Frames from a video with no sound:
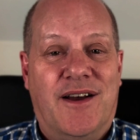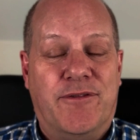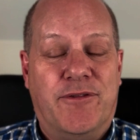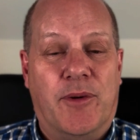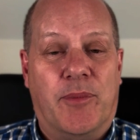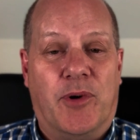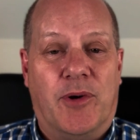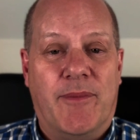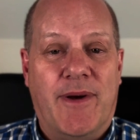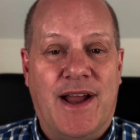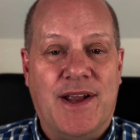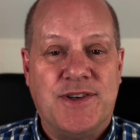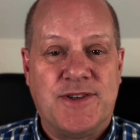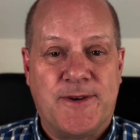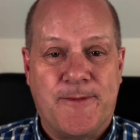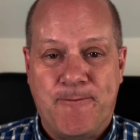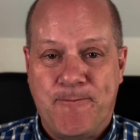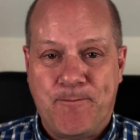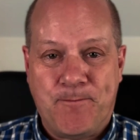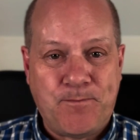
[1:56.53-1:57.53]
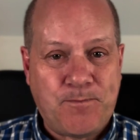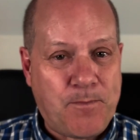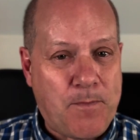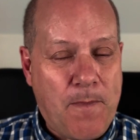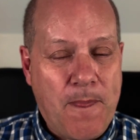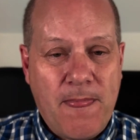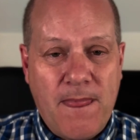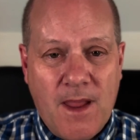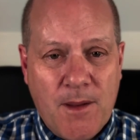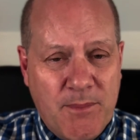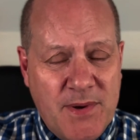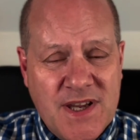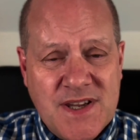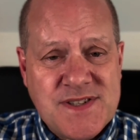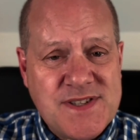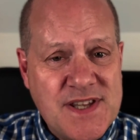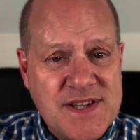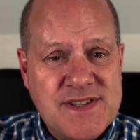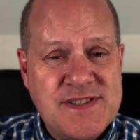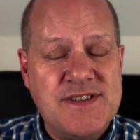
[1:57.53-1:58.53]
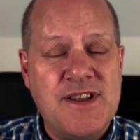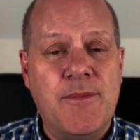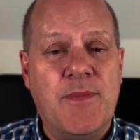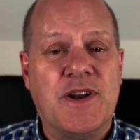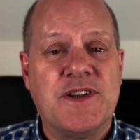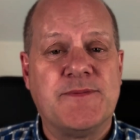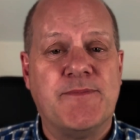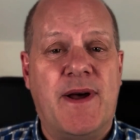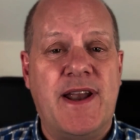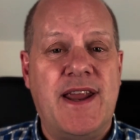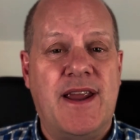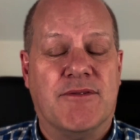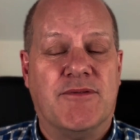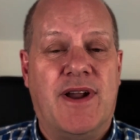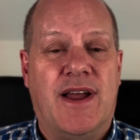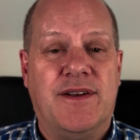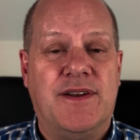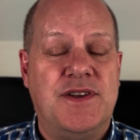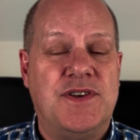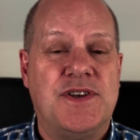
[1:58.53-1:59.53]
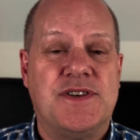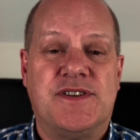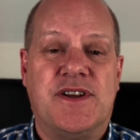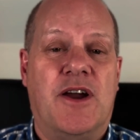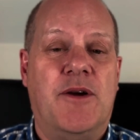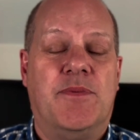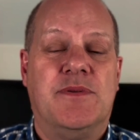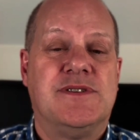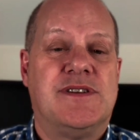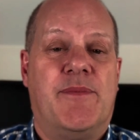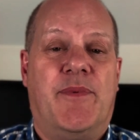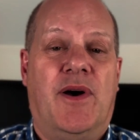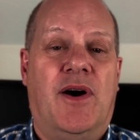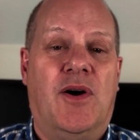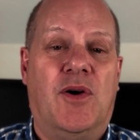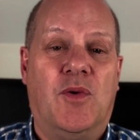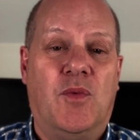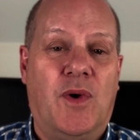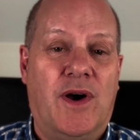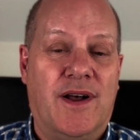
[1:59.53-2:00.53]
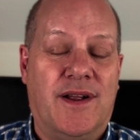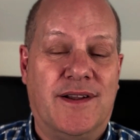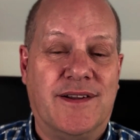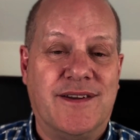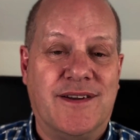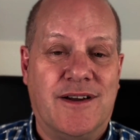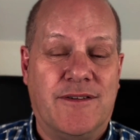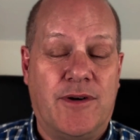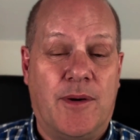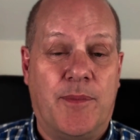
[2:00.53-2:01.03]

football match. Because there's so much money around, it just opens up a whole world of